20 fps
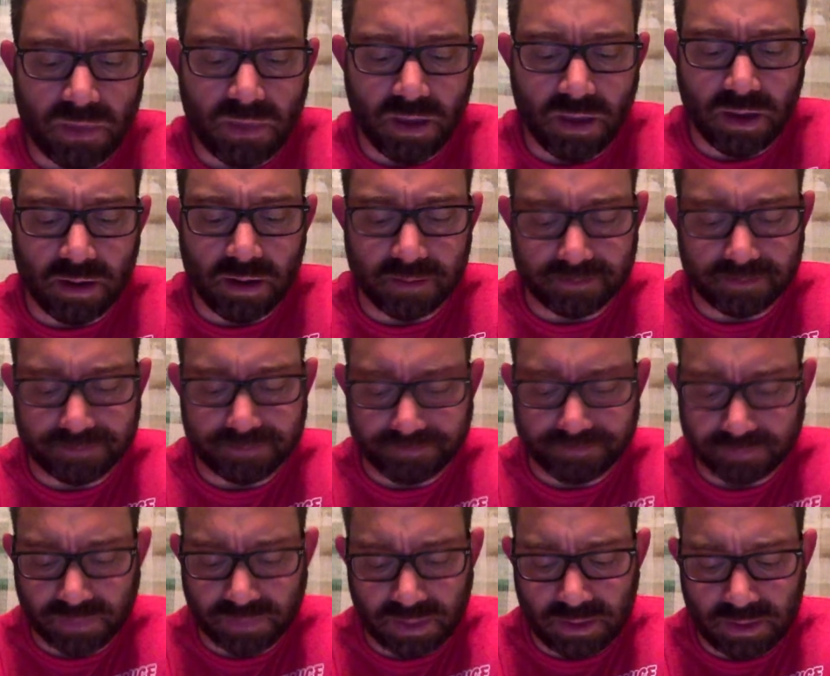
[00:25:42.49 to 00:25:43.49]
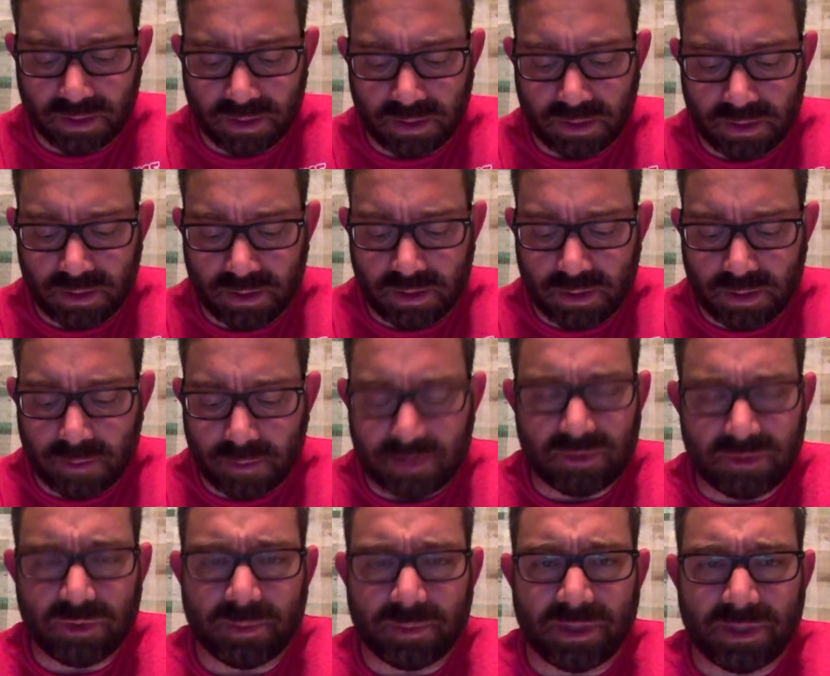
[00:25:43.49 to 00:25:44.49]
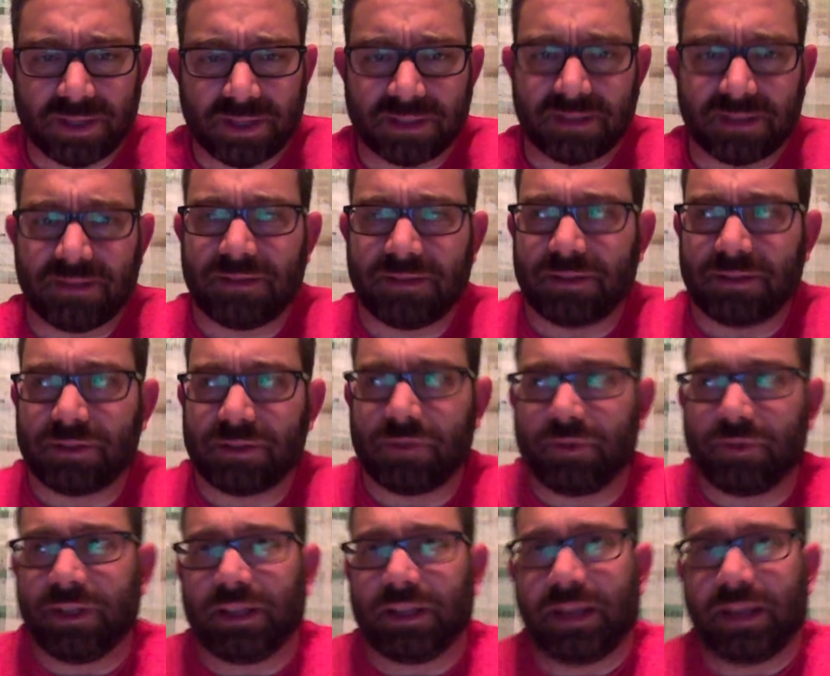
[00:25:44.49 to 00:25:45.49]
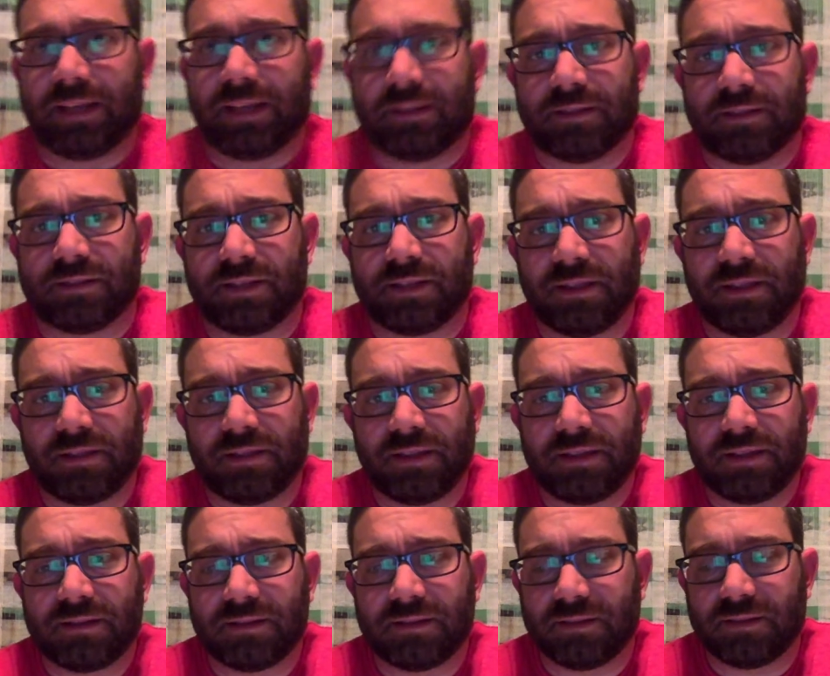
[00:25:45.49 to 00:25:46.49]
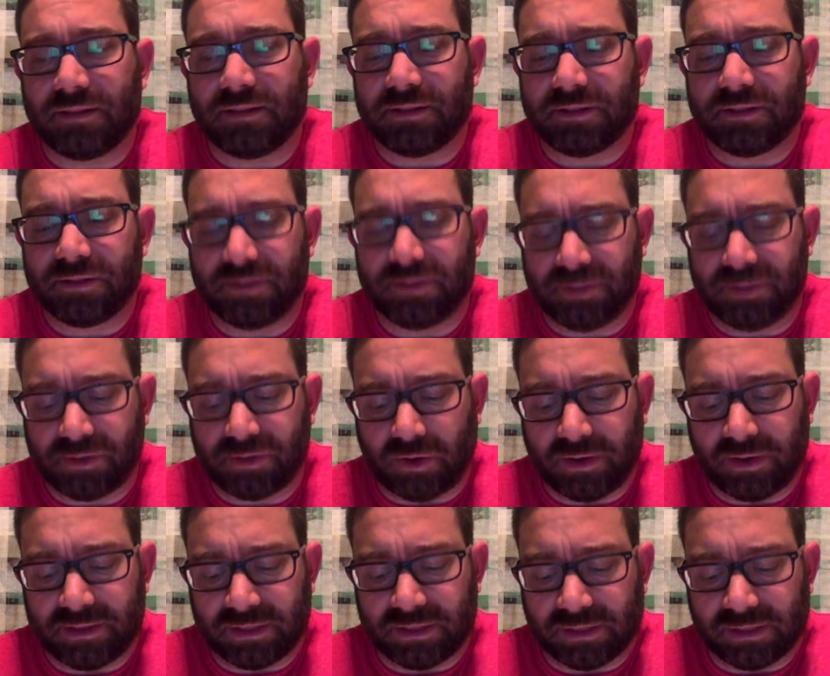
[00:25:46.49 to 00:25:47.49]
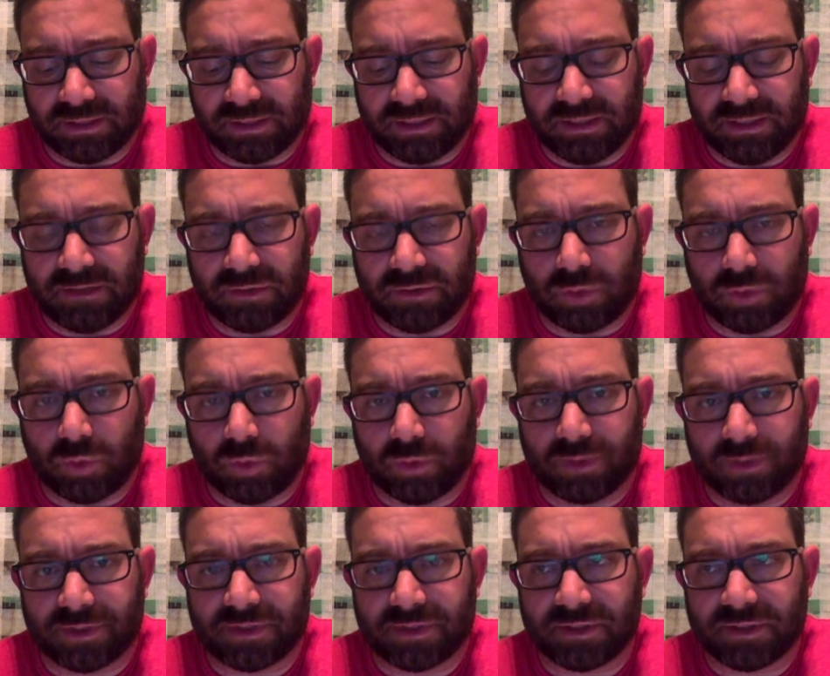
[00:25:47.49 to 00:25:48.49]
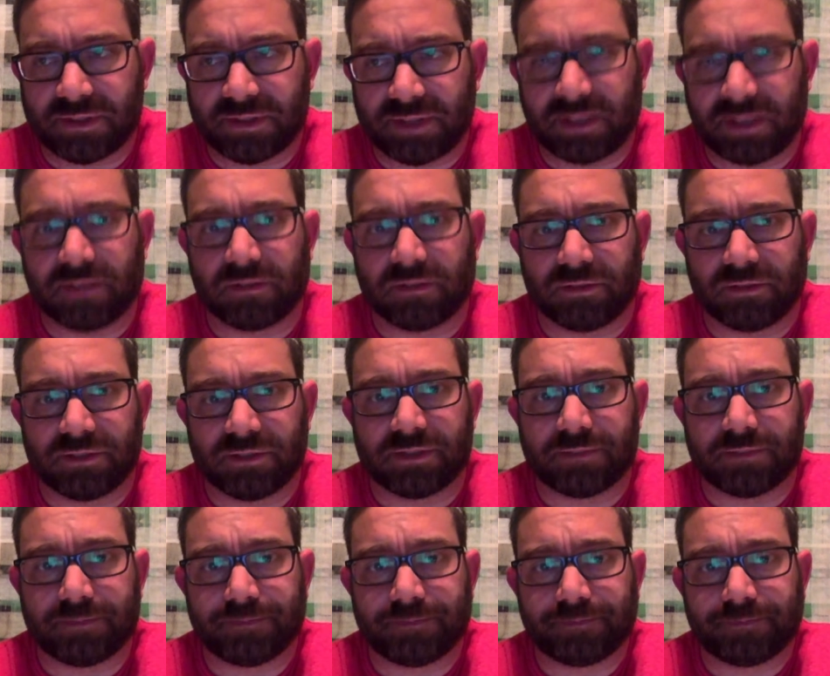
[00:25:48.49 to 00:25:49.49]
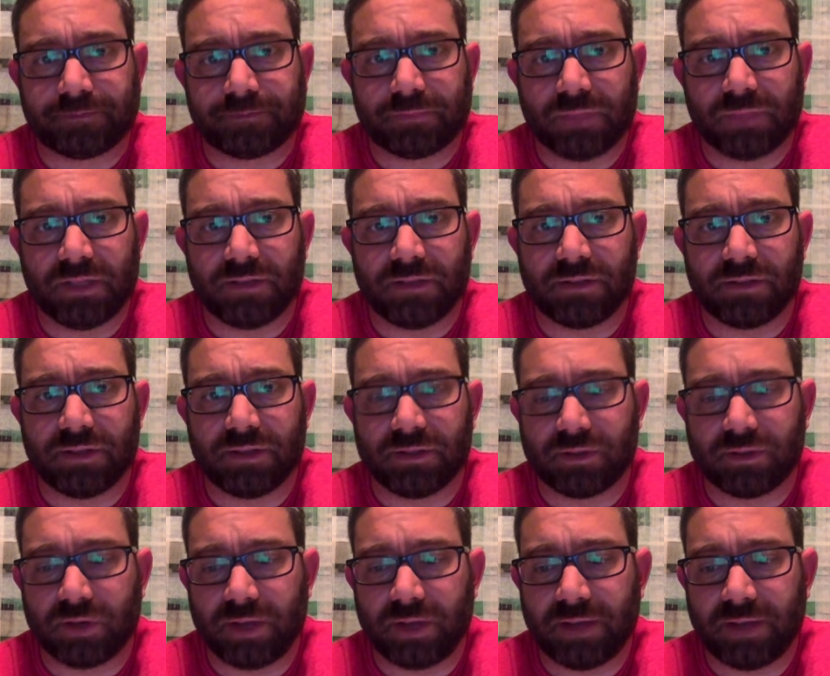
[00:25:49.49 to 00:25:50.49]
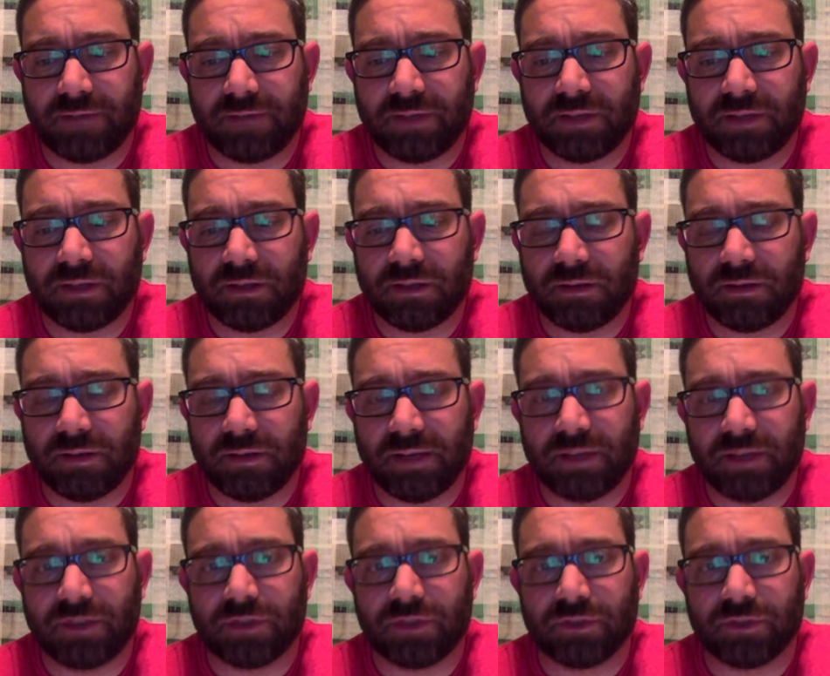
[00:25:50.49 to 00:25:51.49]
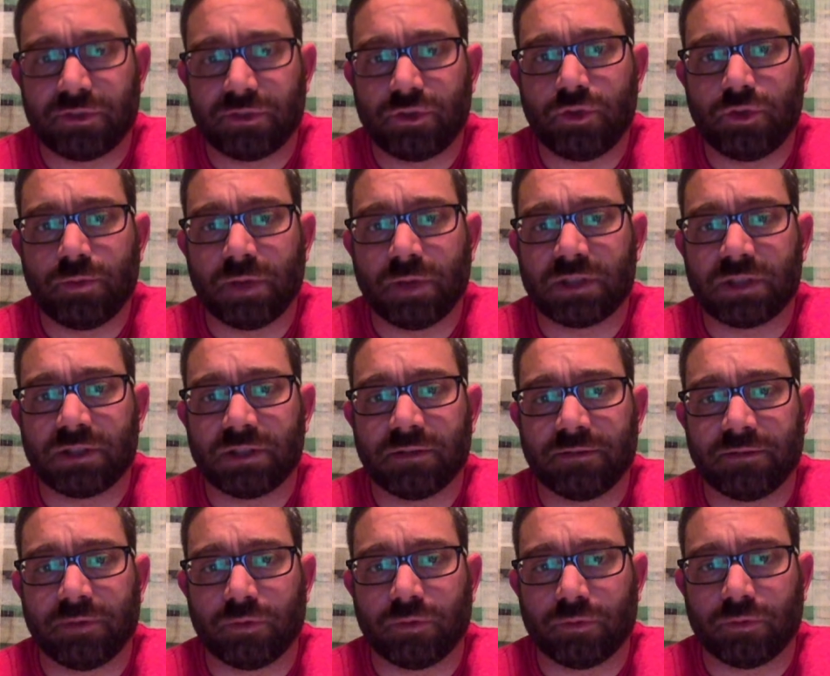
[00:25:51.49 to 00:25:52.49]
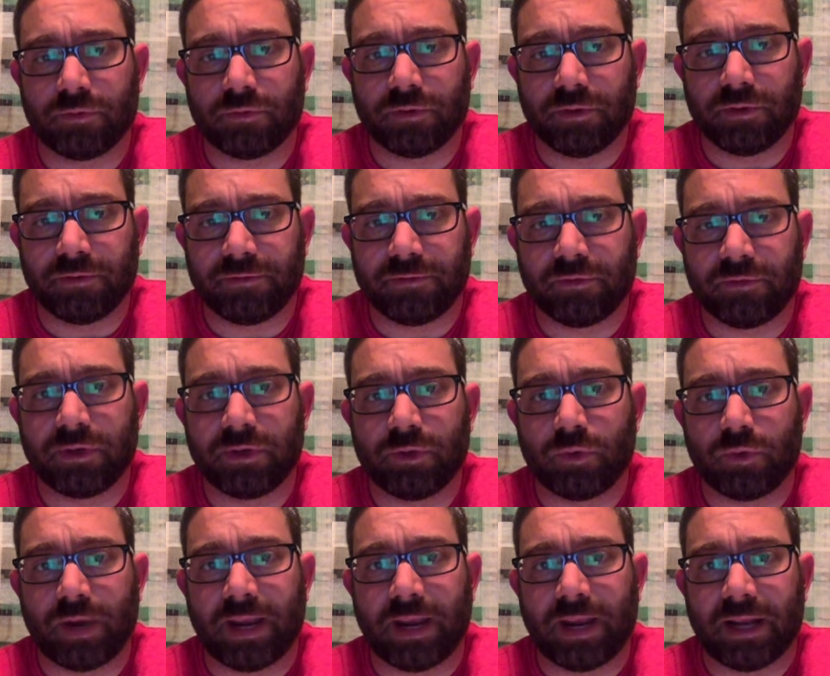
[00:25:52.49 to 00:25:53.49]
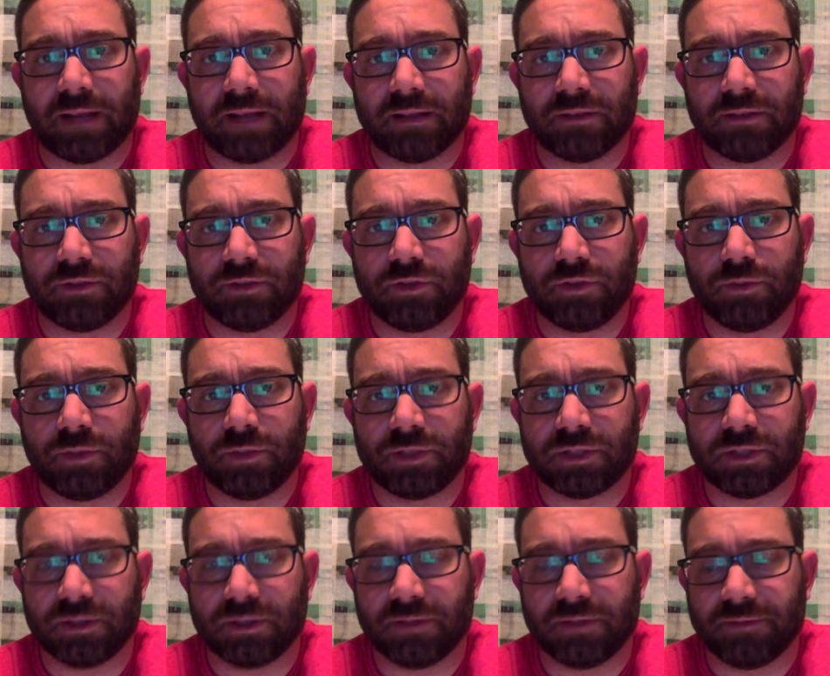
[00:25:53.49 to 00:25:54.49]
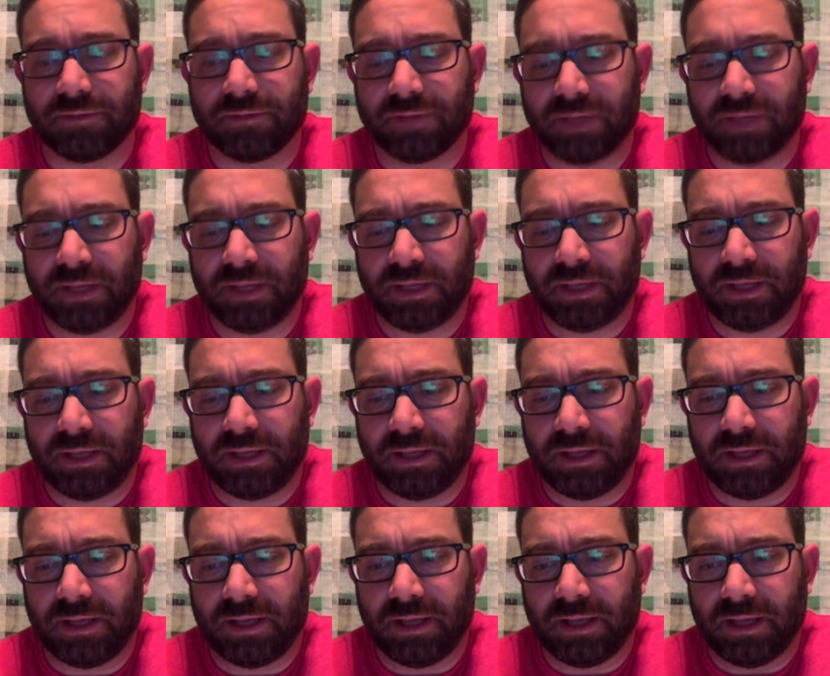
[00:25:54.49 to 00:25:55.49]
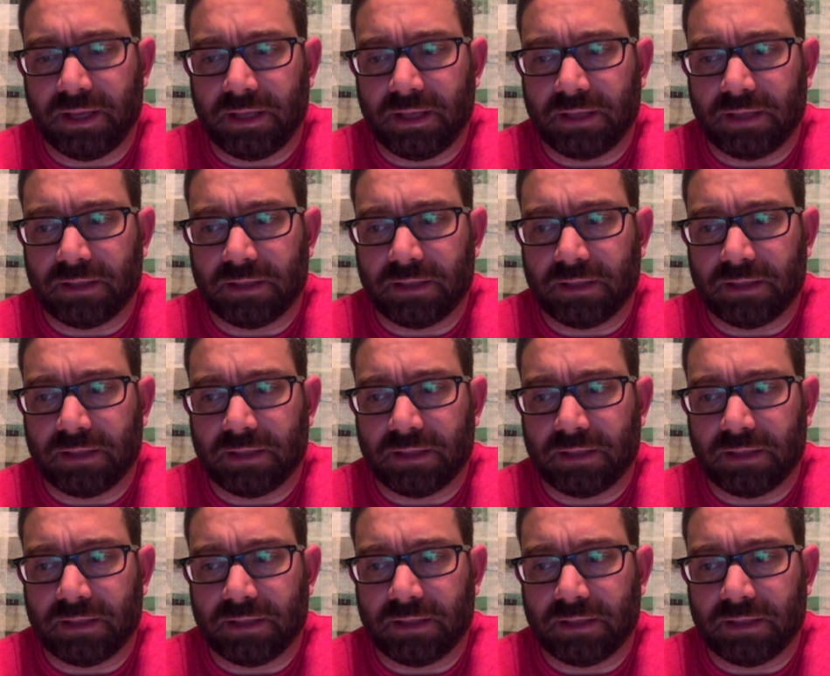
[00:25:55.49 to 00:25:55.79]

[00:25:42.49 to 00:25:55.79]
But de Lubac doesn't really like this. He thinks that this is starting to lead towards secularism. It's giving nature too much of a free rein and too much of a